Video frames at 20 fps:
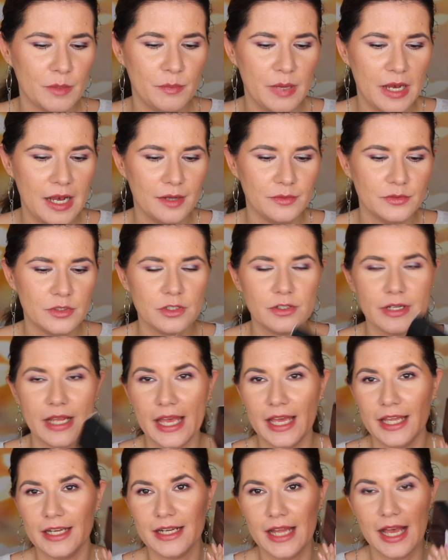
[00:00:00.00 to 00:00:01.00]
powder
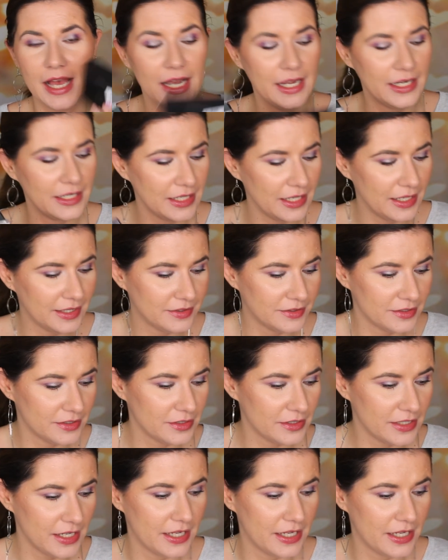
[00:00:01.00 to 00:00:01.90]
and highlighter,